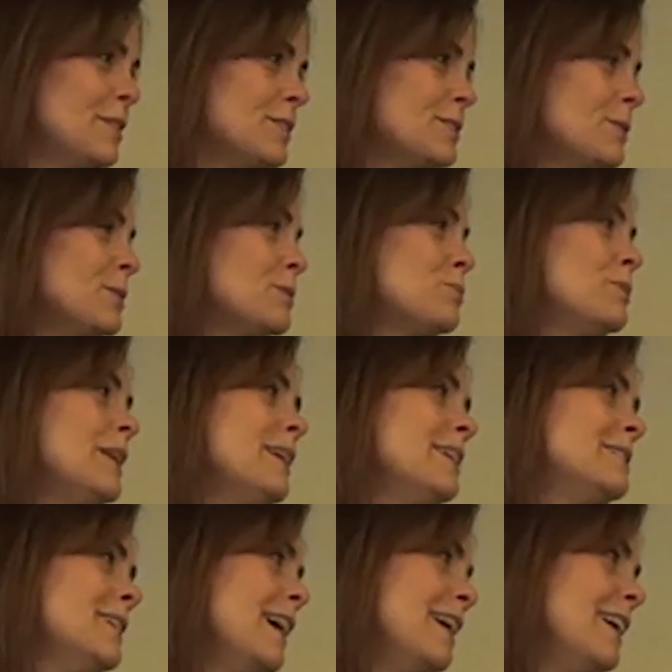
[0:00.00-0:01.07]
So it's really
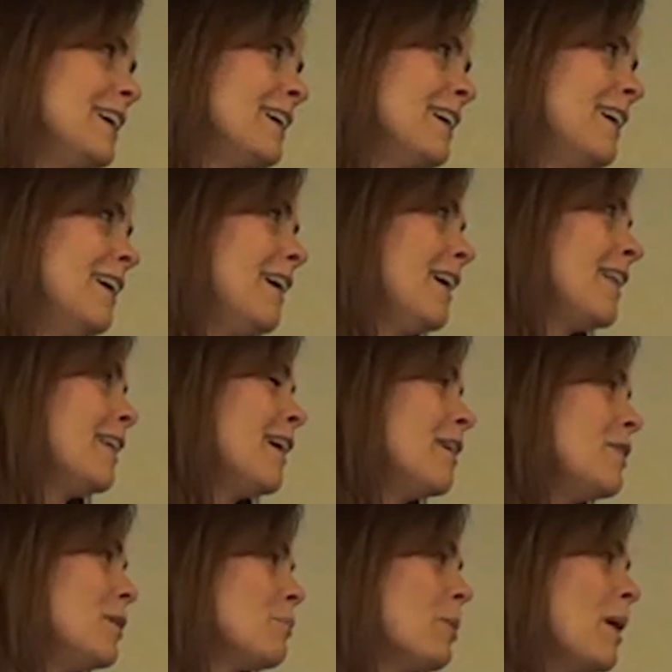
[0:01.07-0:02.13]
exciting uh,
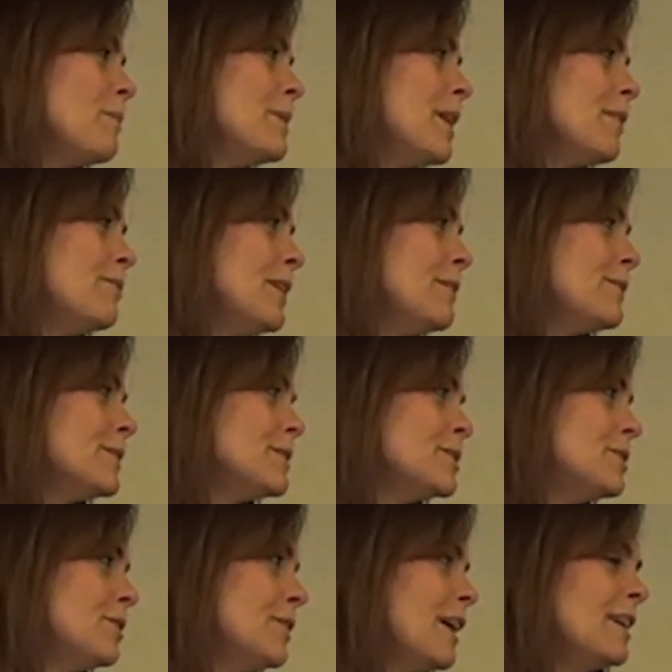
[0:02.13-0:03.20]
they're probably our favorite
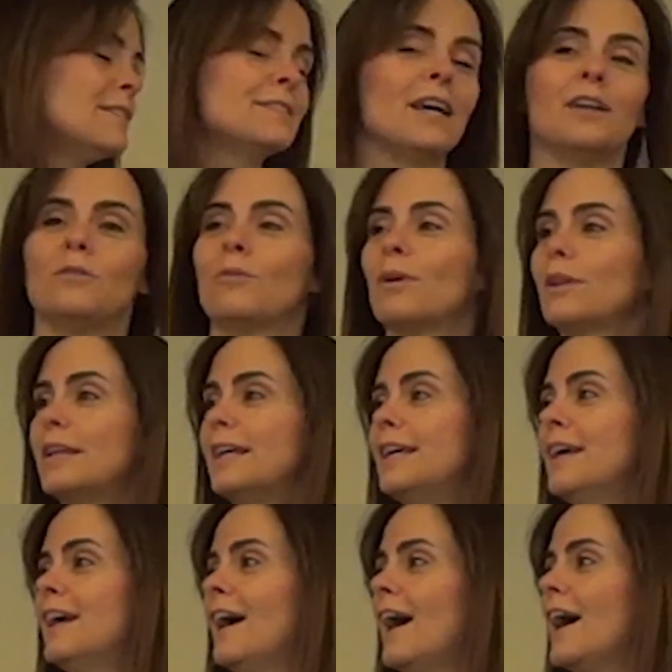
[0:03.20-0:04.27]
students and really
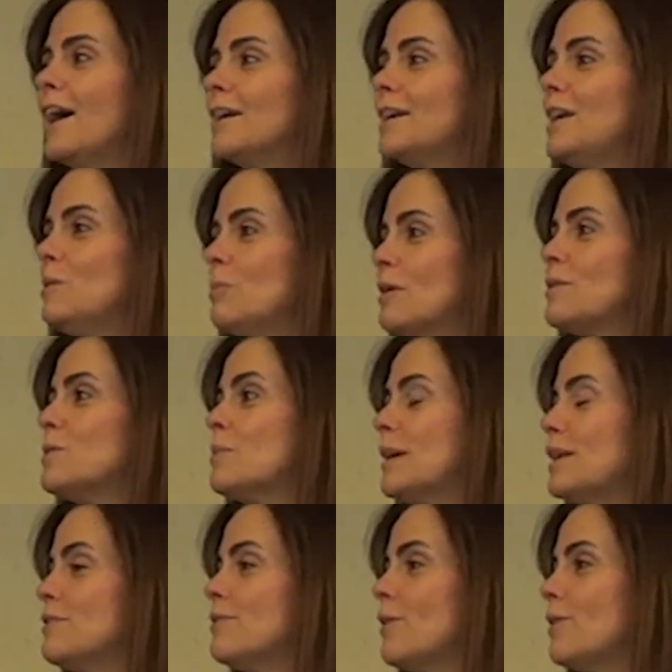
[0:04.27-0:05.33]
uh, keep
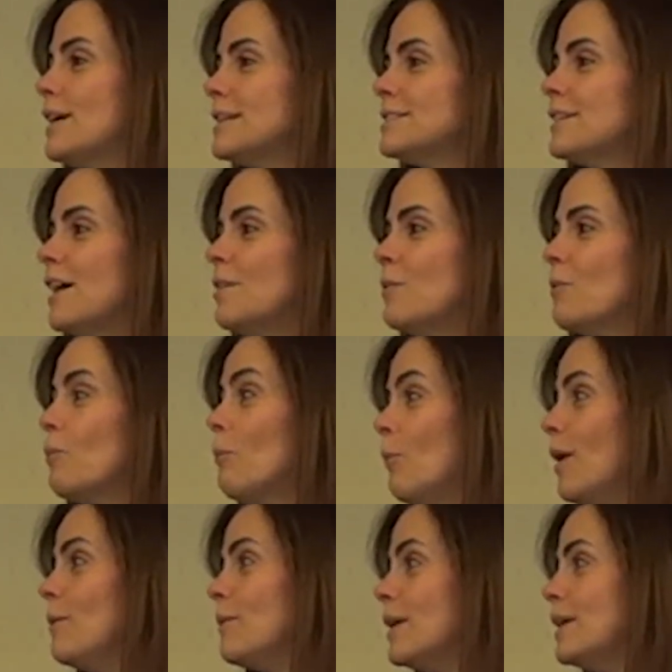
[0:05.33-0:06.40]
everybody focused on
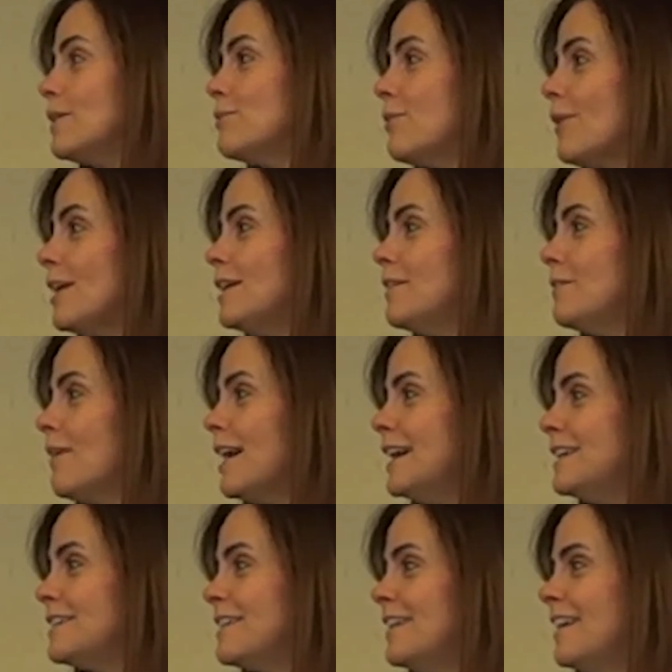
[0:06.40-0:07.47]
what we're here for, right?
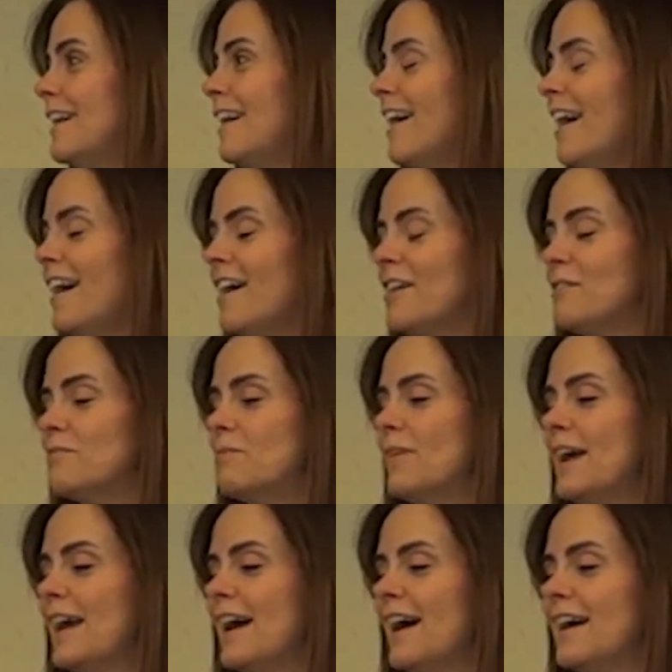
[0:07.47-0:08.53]
Um,
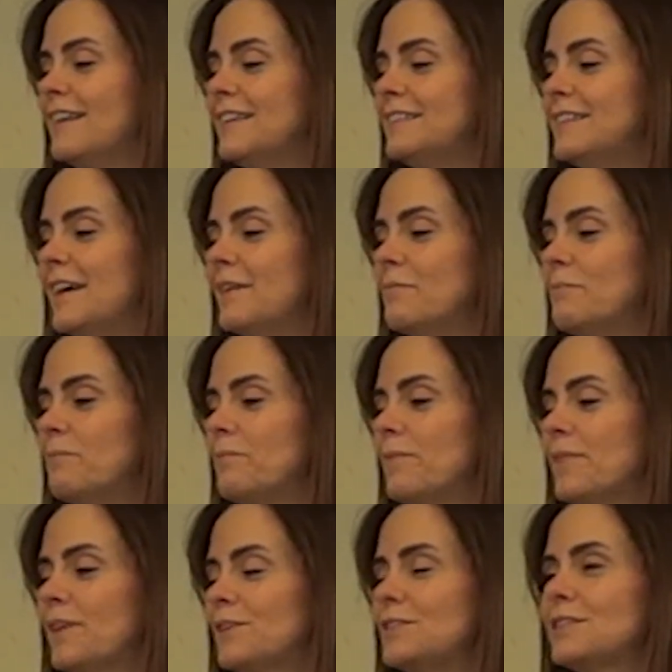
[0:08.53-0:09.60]
and um,
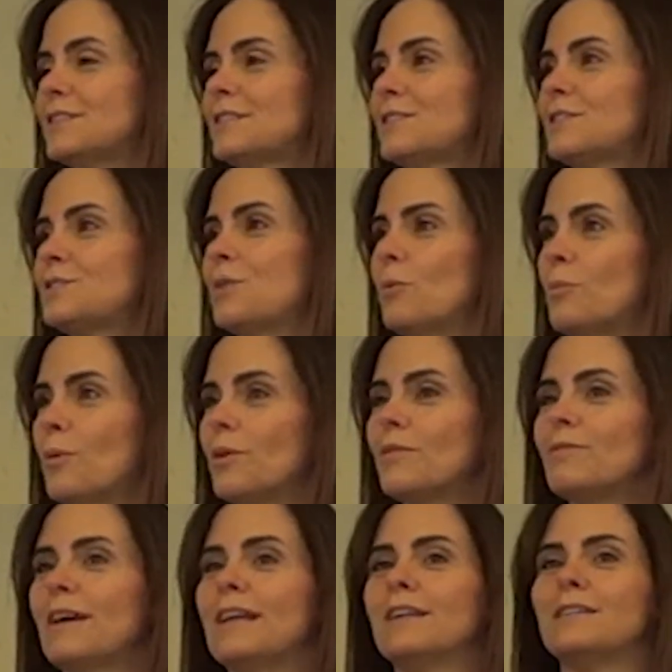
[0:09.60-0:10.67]
they're just so
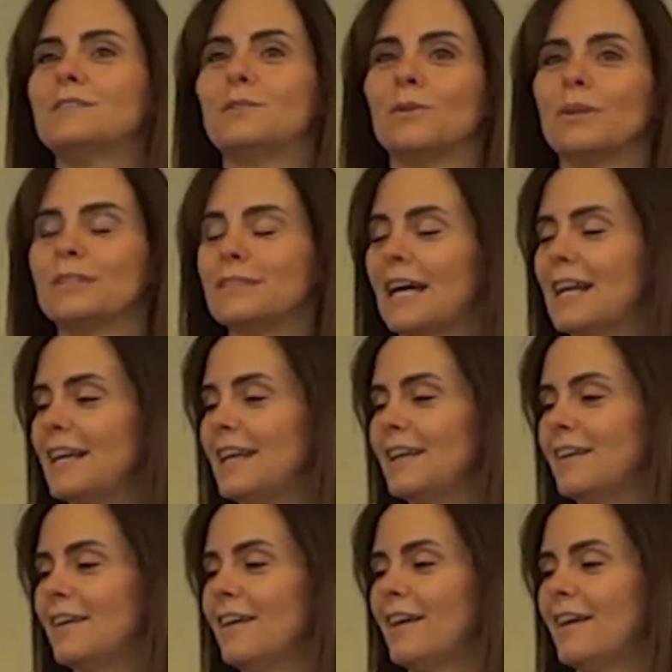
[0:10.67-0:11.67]
motivated, so exciting.